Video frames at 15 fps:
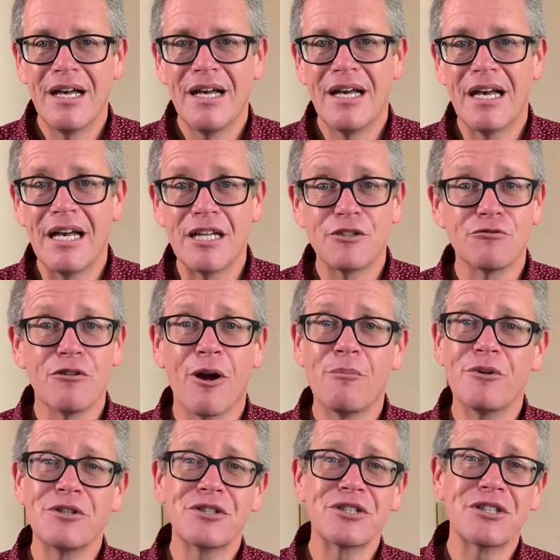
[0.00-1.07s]
It's
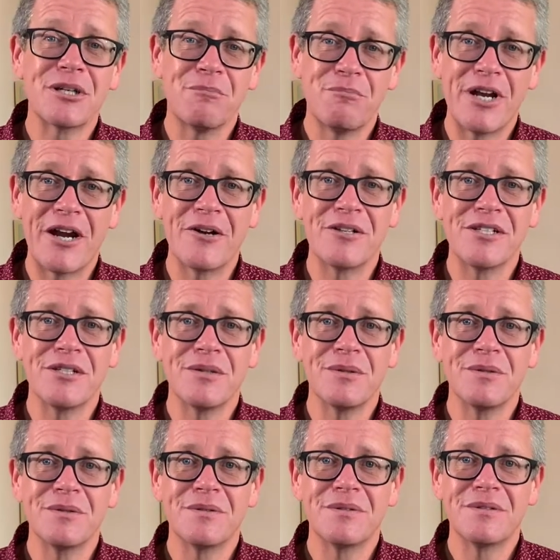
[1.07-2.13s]
rubbish compared
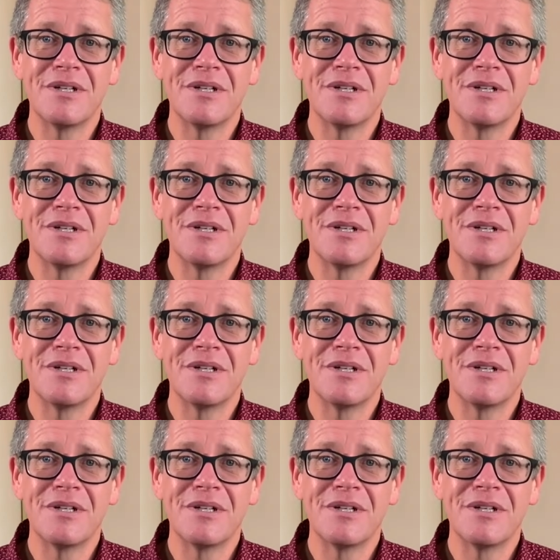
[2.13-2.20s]
to